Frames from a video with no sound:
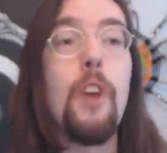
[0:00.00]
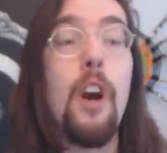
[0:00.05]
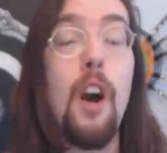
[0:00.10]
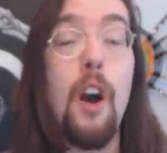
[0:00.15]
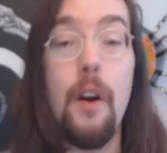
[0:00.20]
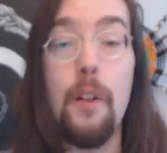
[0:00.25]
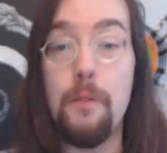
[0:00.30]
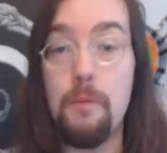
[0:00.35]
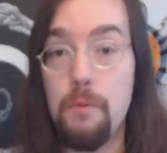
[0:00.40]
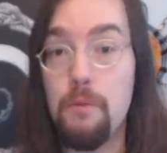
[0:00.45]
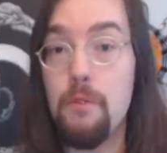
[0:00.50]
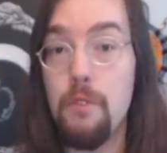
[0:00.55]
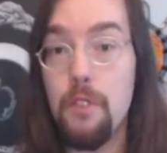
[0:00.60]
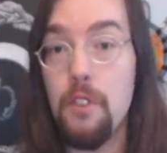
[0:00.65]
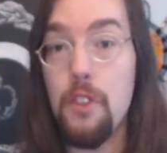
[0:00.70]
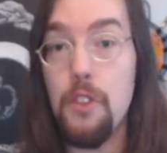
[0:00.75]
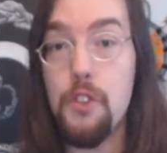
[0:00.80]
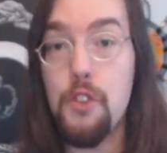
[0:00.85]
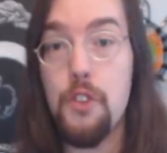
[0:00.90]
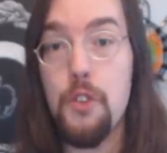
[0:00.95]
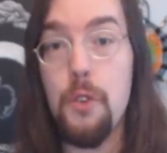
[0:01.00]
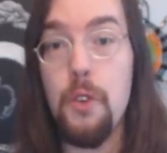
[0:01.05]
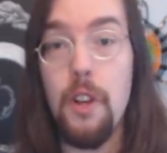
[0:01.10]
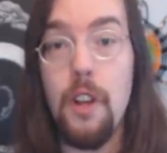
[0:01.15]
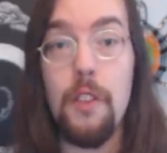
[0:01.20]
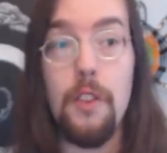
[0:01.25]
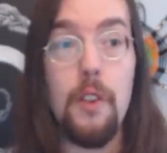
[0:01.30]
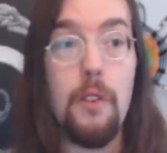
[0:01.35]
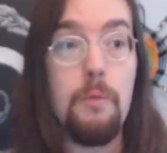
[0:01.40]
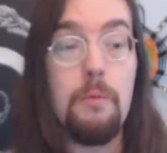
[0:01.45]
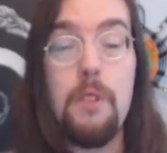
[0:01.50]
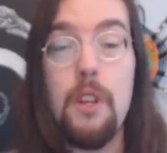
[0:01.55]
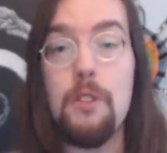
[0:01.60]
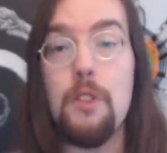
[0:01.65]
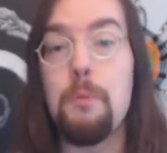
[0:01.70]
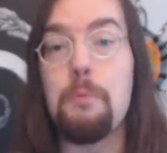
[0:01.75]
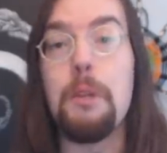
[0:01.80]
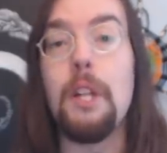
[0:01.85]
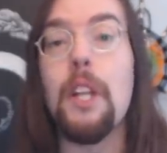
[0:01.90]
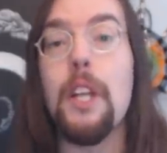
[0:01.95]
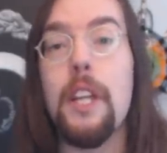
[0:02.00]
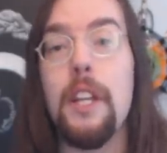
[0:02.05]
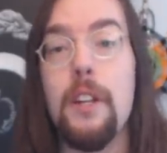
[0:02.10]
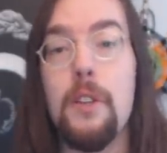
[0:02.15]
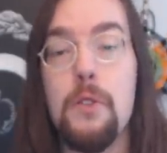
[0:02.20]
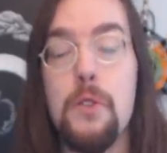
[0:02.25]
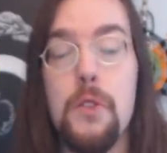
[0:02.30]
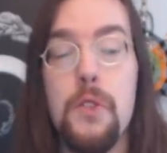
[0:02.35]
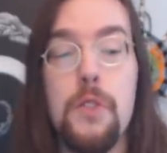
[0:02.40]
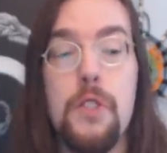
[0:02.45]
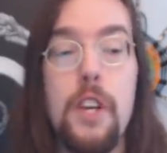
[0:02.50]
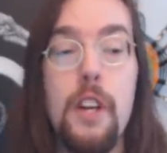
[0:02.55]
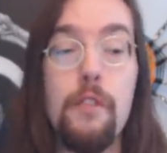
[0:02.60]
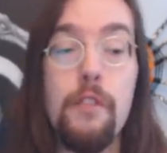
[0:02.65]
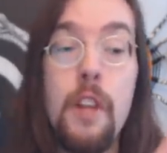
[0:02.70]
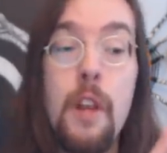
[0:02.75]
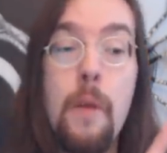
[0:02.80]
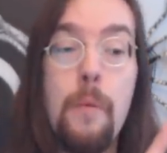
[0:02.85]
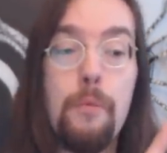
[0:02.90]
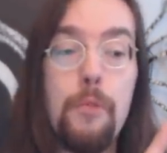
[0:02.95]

on the true on the, the billionaires and stuff,